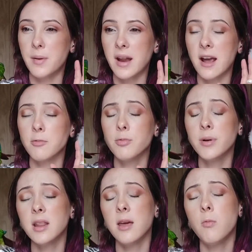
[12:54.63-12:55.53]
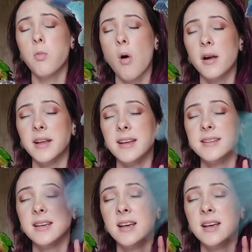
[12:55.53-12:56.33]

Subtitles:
but I really wanted